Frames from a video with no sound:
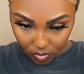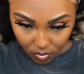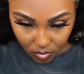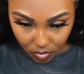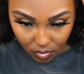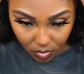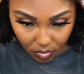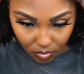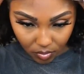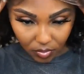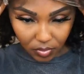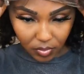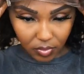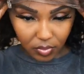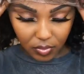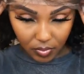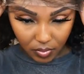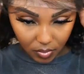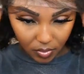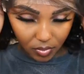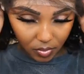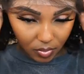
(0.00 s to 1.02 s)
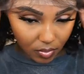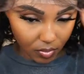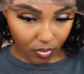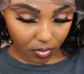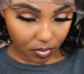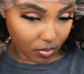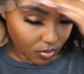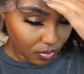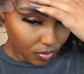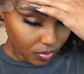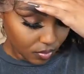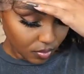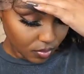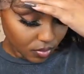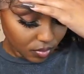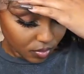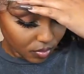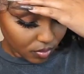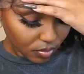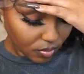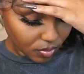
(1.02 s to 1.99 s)
seal it in using the blow dryer,
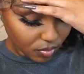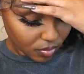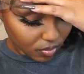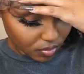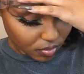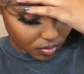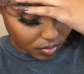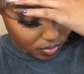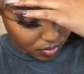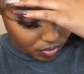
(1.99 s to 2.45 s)
sis, I'm